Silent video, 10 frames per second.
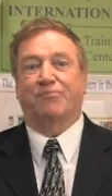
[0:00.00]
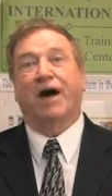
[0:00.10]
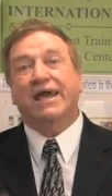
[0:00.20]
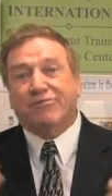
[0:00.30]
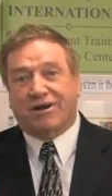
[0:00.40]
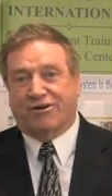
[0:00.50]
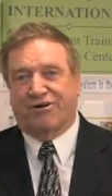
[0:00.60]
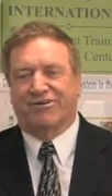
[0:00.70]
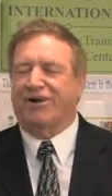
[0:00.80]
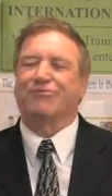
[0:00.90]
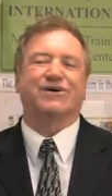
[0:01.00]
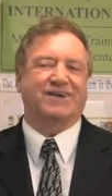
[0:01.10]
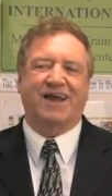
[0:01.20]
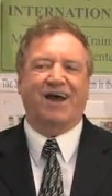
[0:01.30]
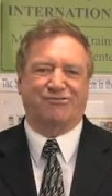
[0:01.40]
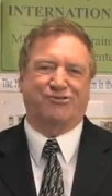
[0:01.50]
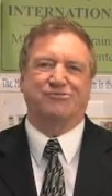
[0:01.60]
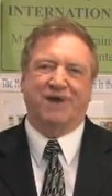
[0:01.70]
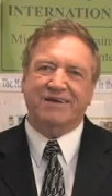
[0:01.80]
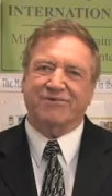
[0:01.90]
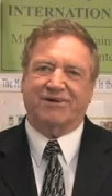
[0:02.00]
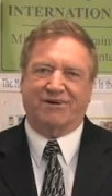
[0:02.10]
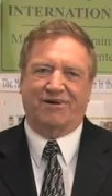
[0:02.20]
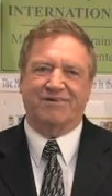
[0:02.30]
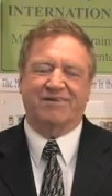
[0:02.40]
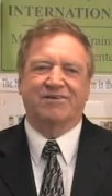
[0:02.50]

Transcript: microcurrent are really not true microcurrent.